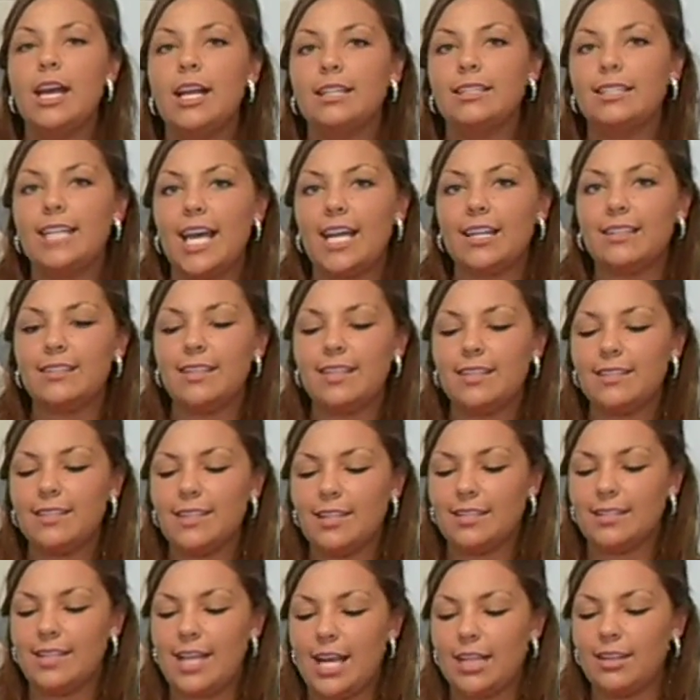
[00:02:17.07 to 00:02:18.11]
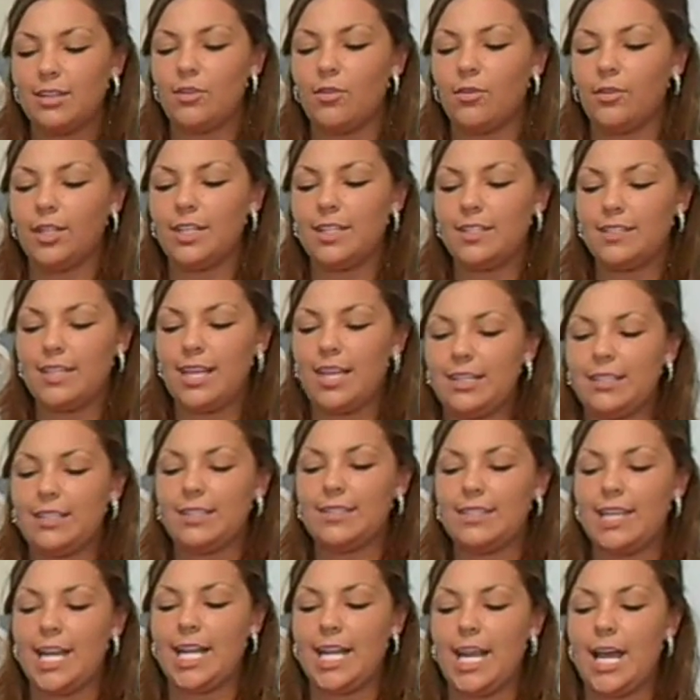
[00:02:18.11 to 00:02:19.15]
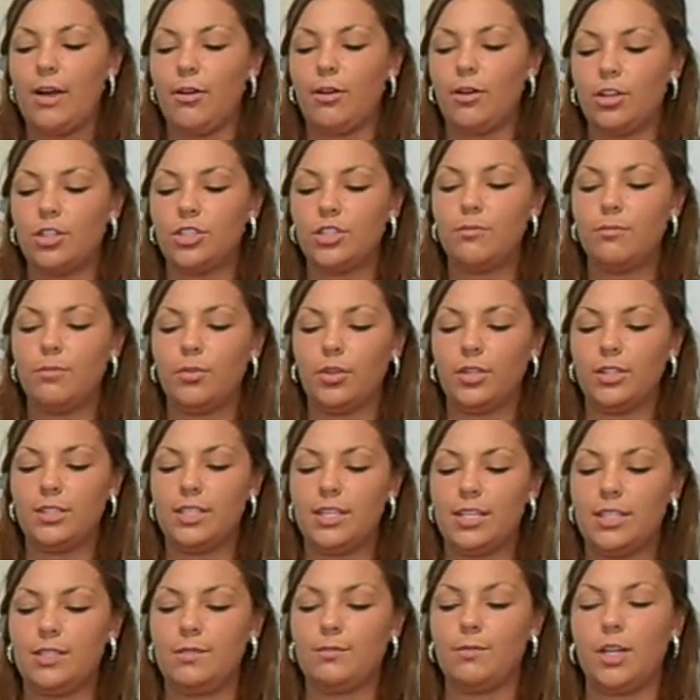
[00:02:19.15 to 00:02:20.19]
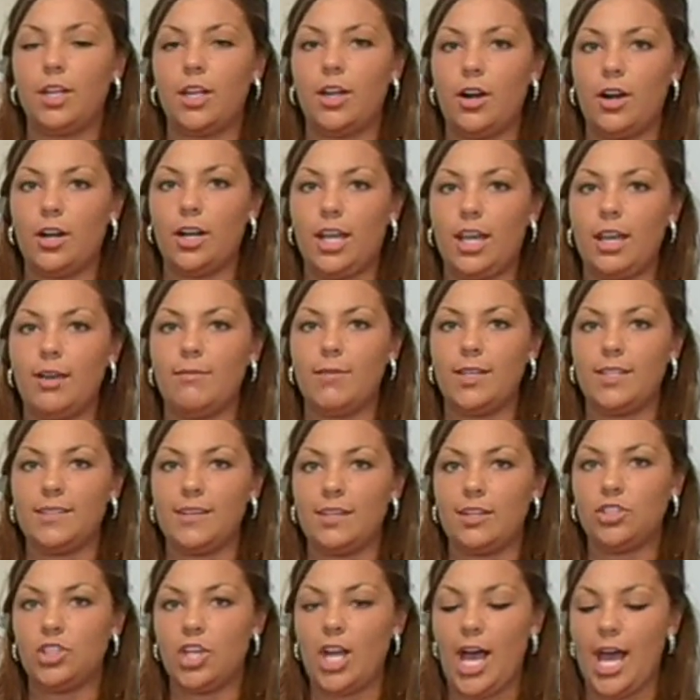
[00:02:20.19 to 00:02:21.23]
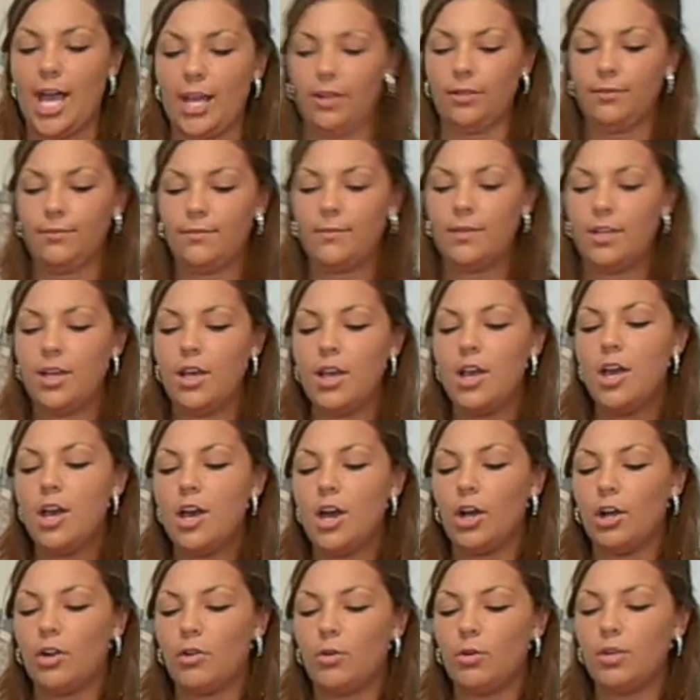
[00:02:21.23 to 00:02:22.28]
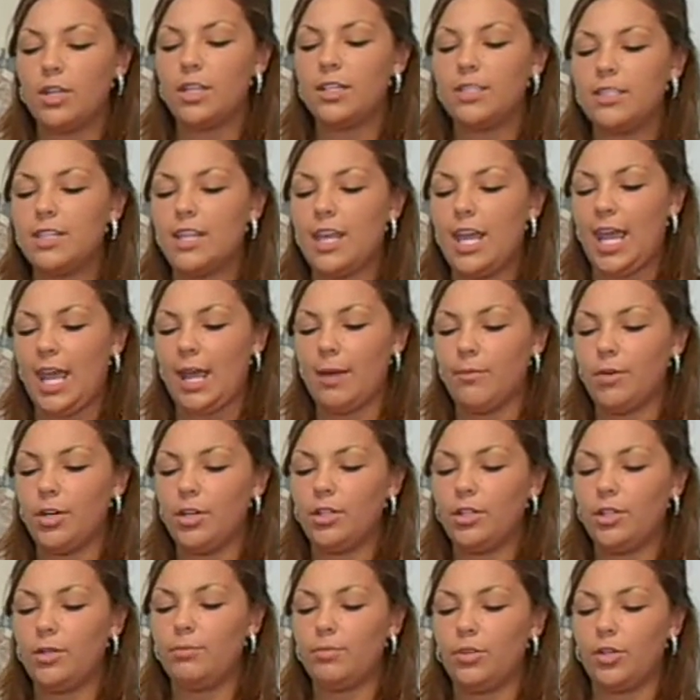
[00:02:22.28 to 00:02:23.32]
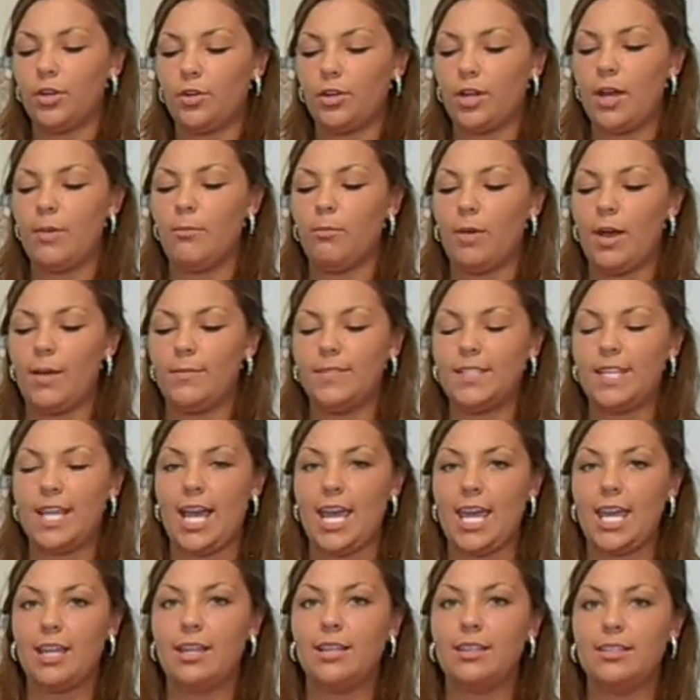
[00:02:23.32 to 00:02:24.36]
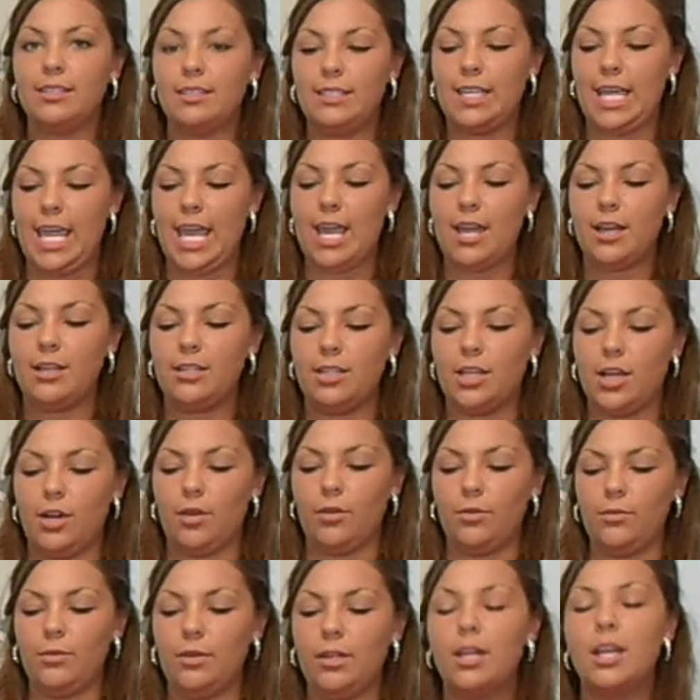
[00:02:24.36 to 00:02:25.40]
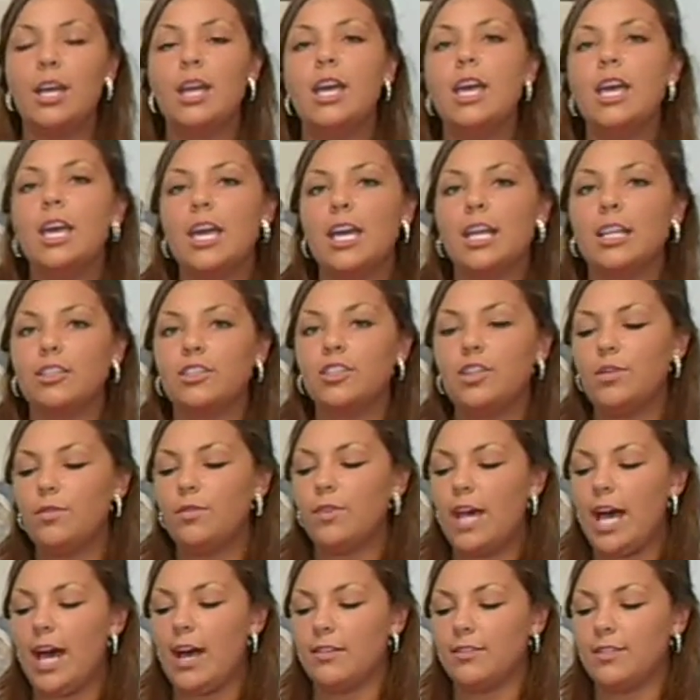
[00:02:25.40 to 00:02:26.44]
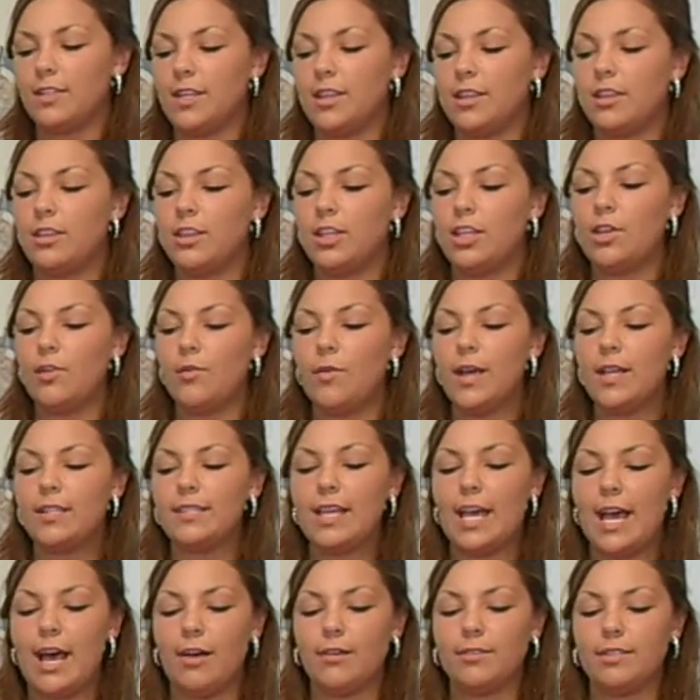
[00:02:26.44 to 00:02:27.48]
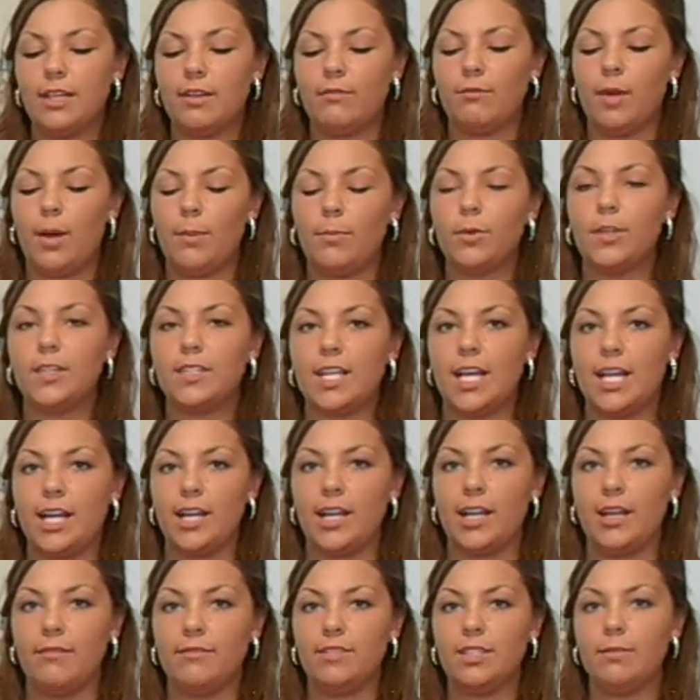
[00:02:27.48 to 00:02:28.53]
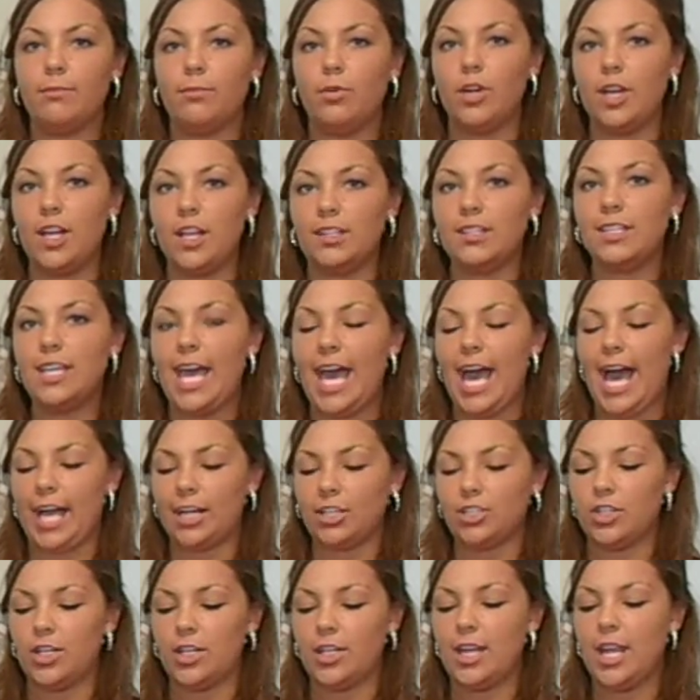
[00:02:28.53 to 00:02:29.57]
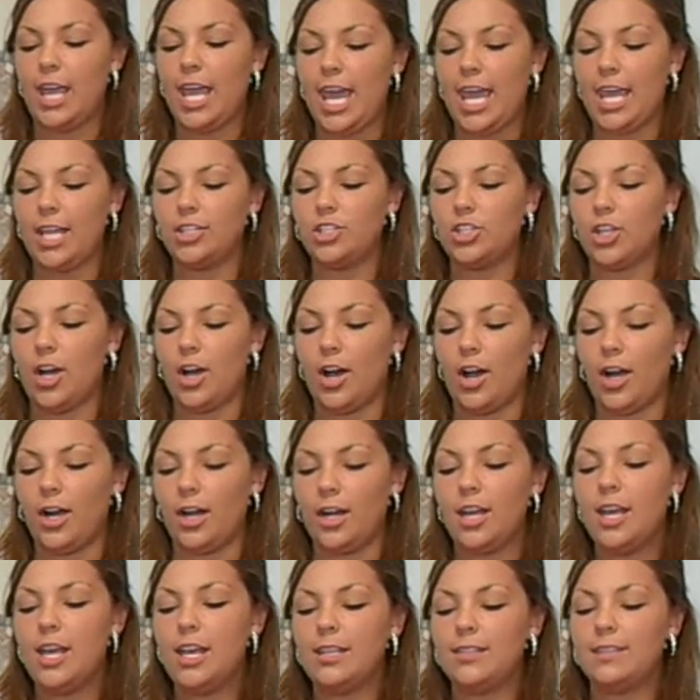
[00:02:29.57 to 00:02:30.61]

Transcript: Texas is not the only state to send out urgent bulletins regarding a missing child. According to the Amber Alert program website, date unknown, in 2000, the U.S. House of Representatives put into action H.R.